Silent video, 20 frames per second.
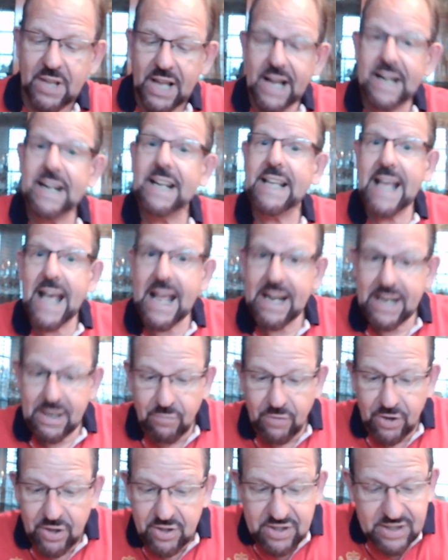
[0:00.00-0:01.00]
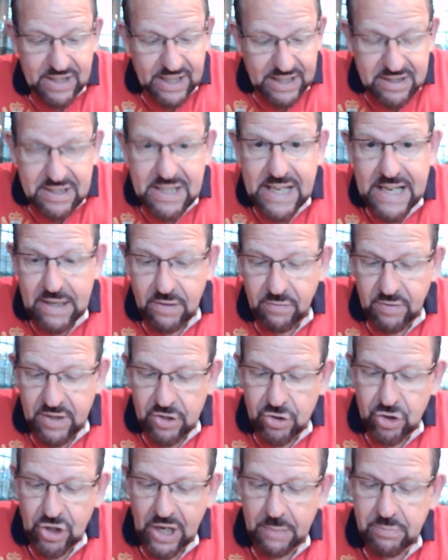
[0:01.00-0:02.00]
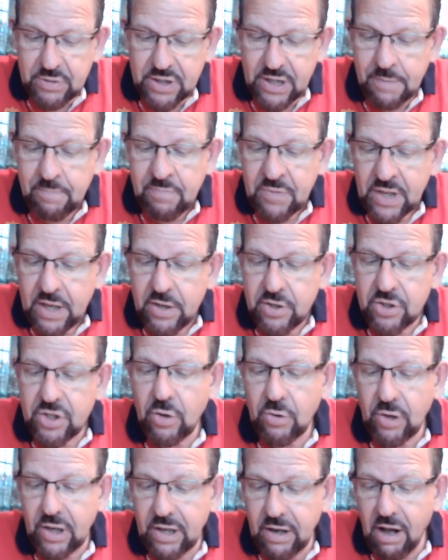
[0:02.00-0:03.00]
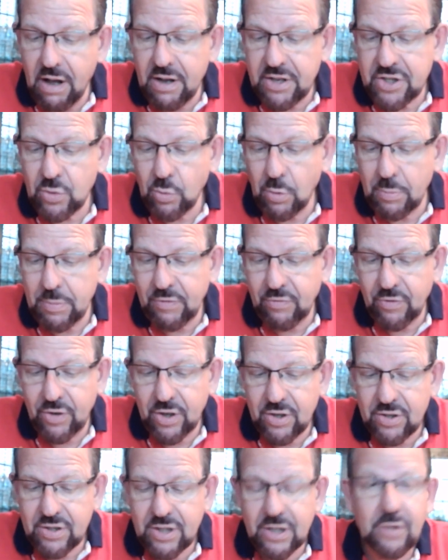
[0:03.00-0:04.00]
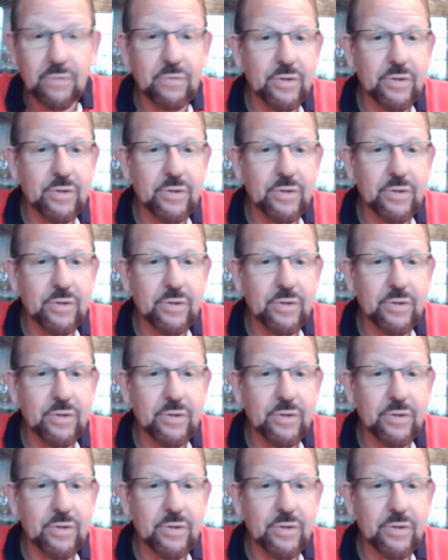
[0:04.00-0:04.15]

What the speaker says: And again in verse 16 of this chapter, "So the last will be first and the